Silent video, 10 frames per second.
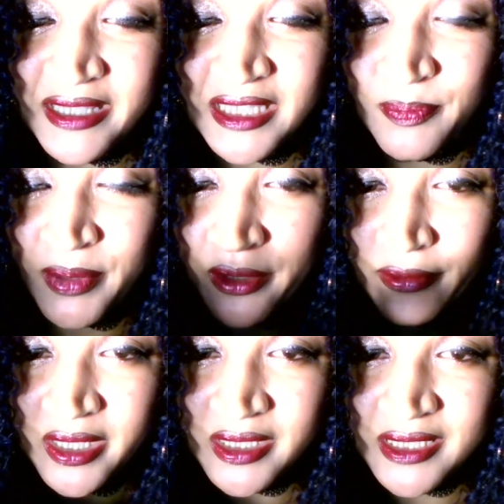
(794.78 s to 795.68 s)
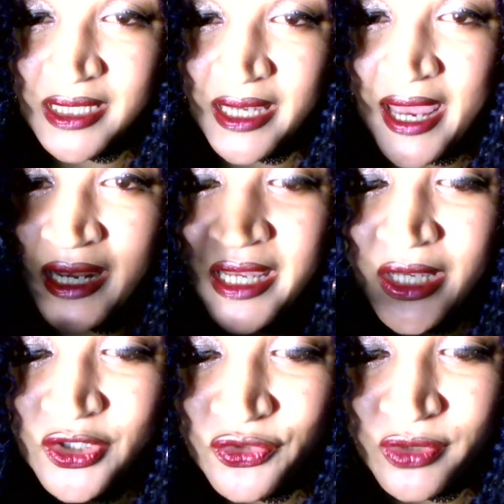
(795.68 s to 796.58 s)
spirits to gain
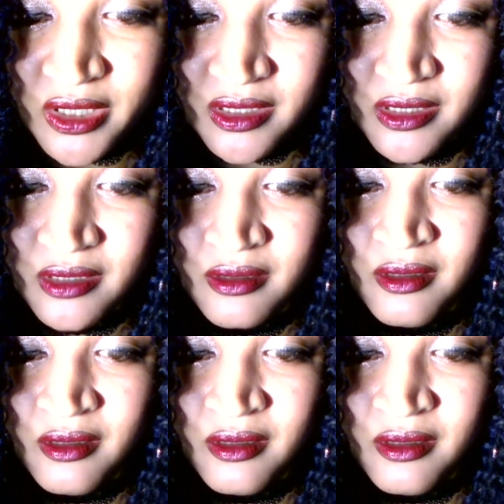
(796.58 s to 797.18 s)
entrance.